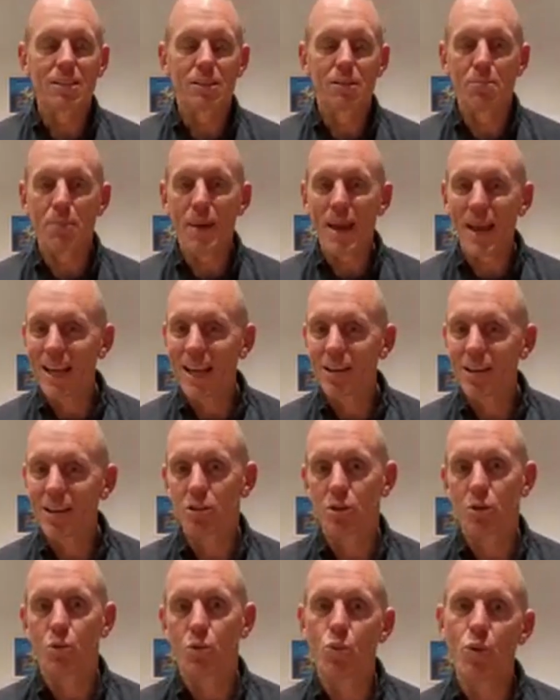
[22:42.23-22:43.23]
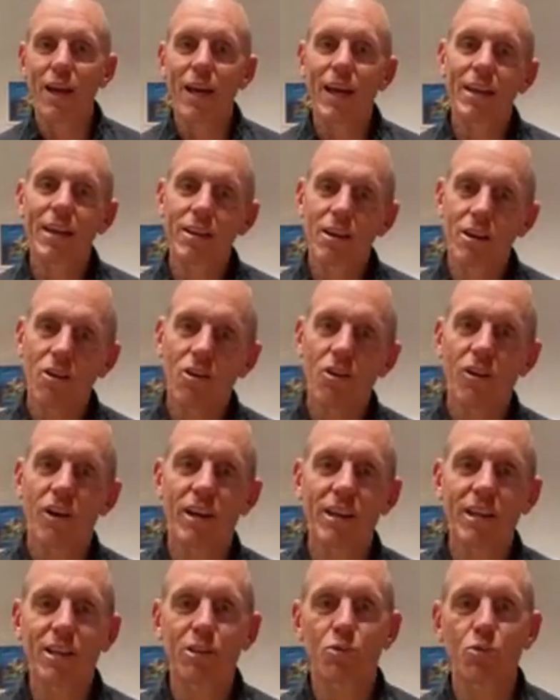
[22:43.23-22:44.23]
dependent on where the
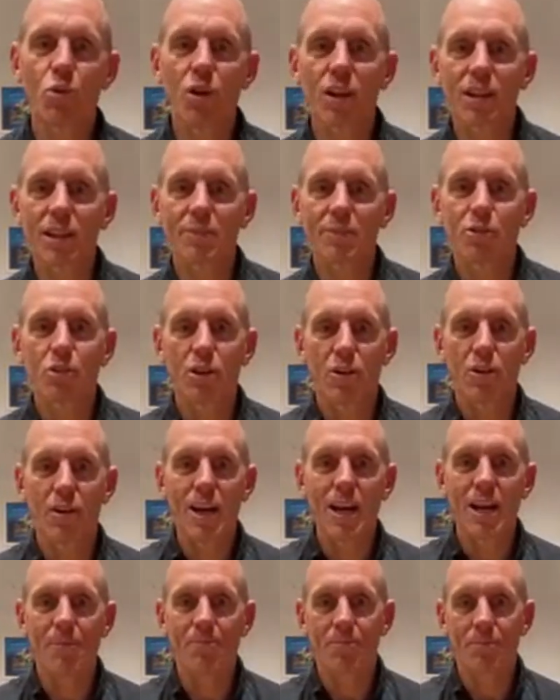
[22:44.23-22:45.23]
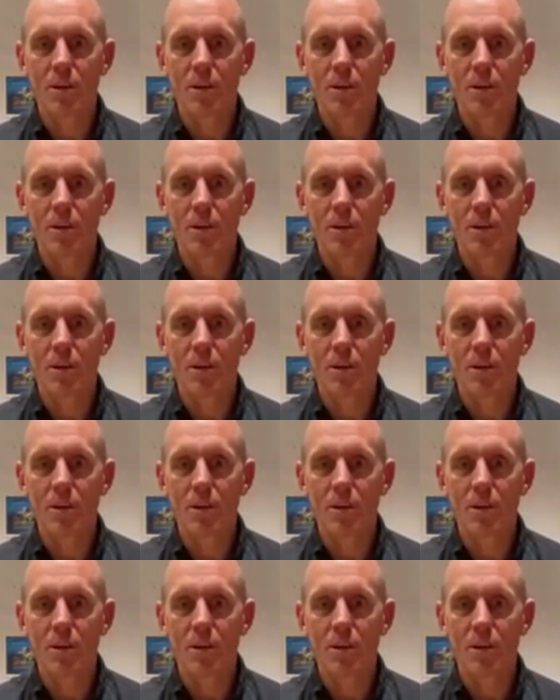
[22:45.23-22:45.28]
client is, what level they're at.